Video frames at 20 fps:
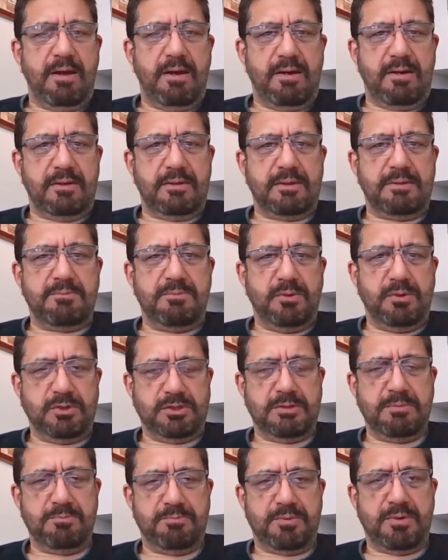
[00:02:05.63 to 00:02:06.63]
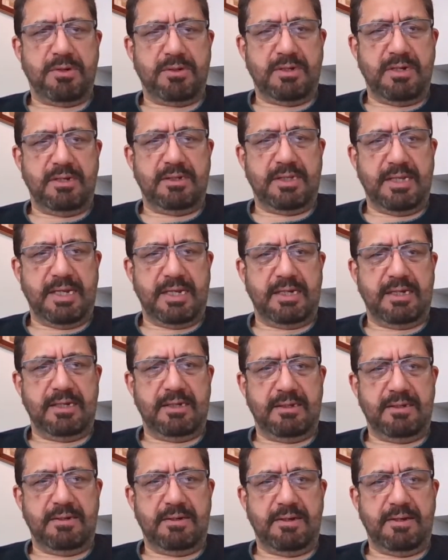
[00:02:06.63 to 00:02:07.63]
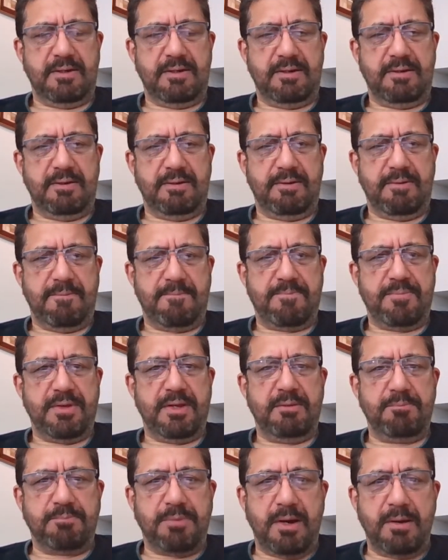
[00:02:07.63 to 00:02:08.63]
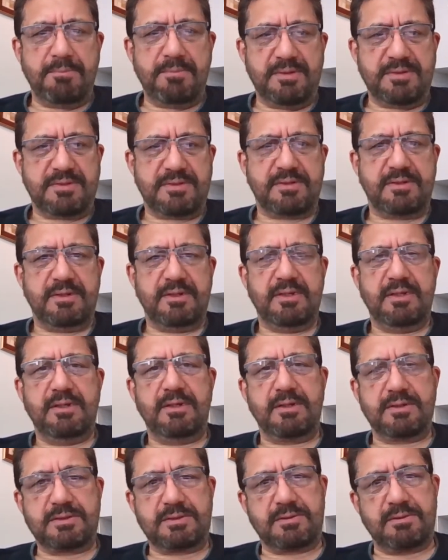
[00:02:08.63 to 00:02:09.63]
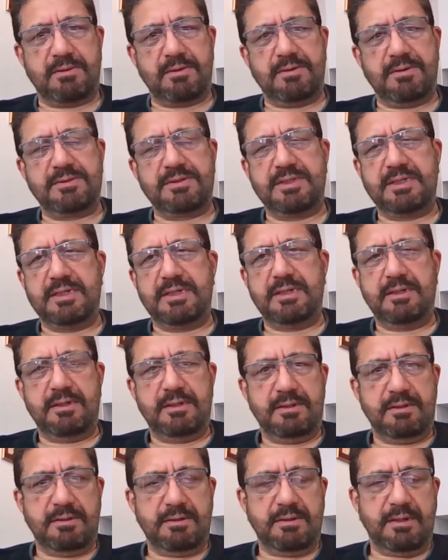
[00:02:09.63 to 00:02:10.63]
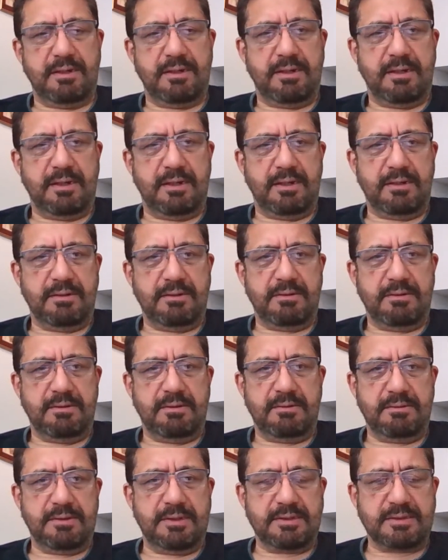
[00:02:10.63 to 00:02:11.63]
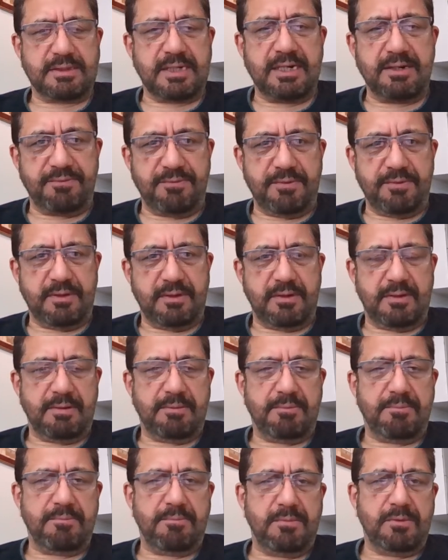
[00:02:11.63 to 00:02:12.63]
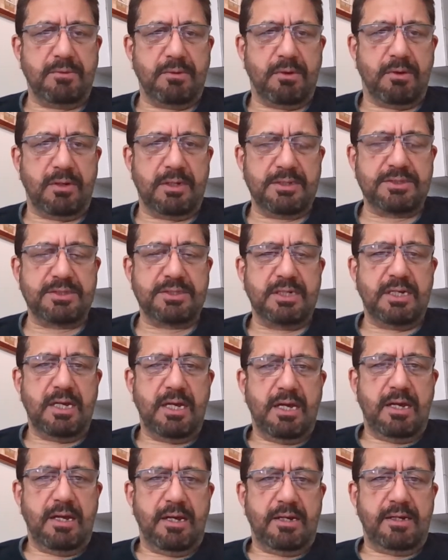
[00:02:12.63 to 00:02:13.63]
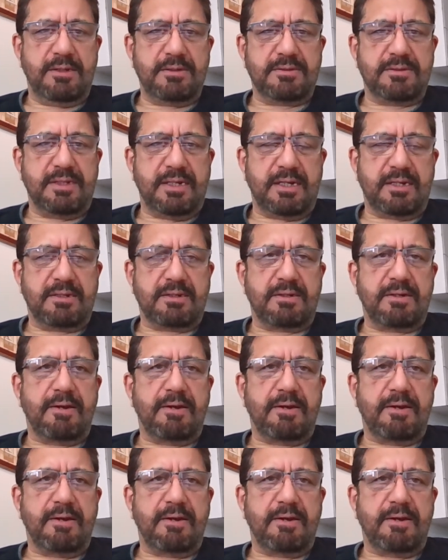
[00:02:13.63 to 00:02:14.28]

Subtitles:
the most important thing in palmistry, astrology, and these kind of knowledge is that